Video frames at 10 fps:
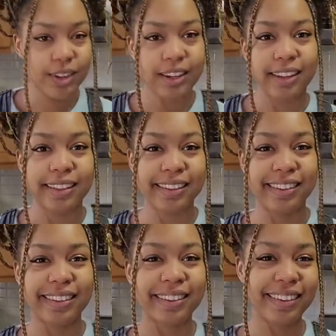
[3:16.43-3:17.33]
Okay,
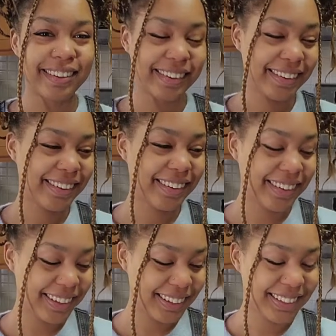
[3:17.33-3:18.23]
this.
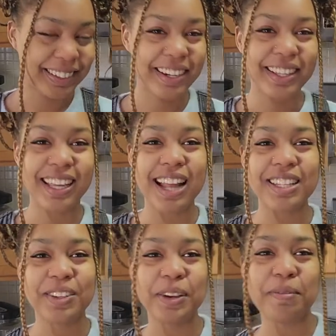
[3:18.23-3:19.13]
Sorry, the
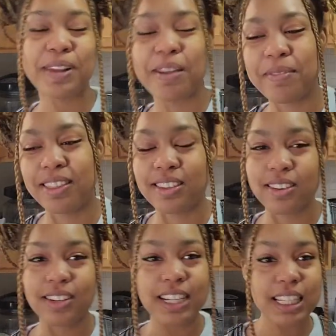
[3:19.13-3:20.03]
cat's screaming at me. The
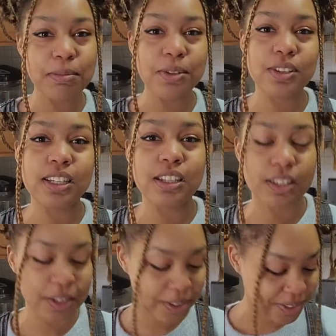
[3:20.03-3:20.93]
sardines I'm using is
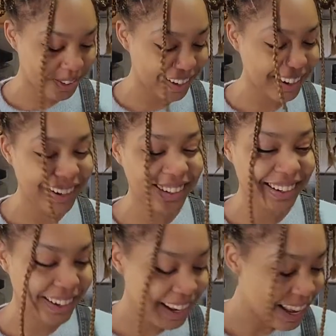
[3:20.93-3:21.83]
just
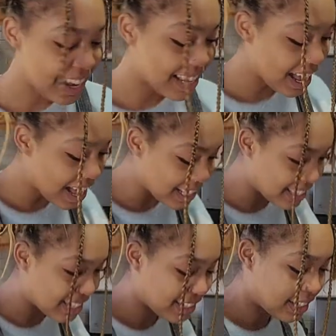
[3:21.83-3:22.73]
regular.
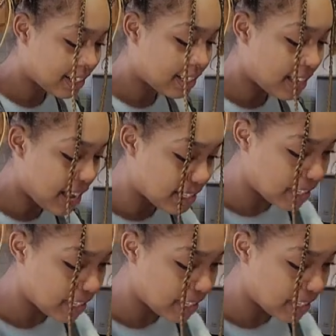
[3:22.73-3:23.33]
Yes! Yes,